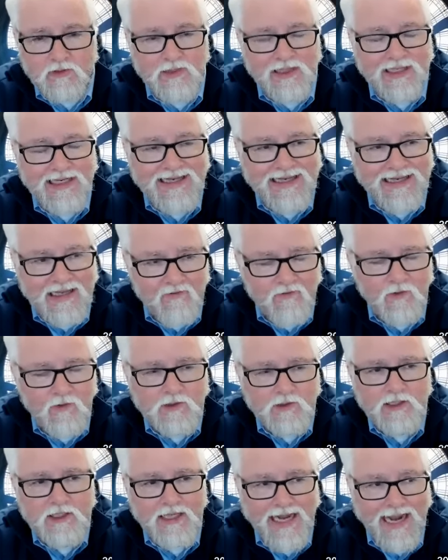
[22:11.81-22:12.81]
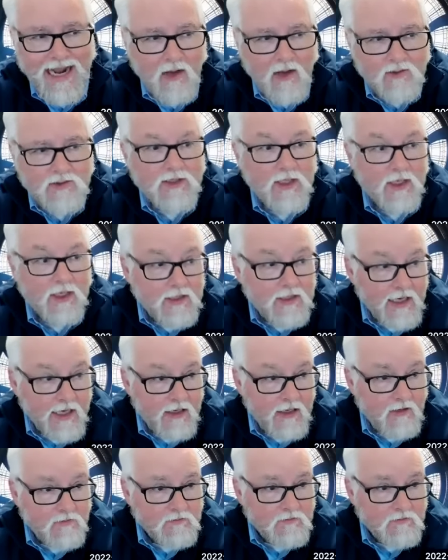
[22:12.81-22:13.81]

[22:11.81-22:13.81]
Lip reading: but leveraging outside data.